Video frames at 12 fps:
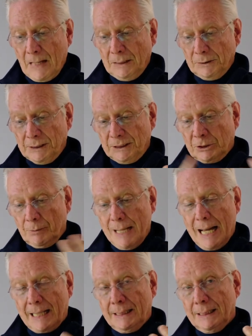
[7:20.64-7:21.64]
So let's go
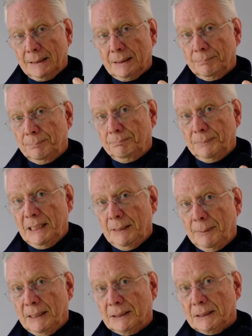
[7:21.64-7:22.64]
back and hit the key
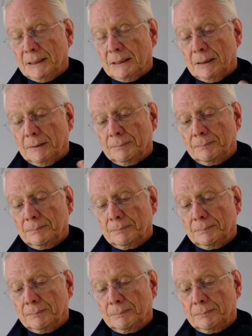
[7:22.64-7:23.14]
pieces there.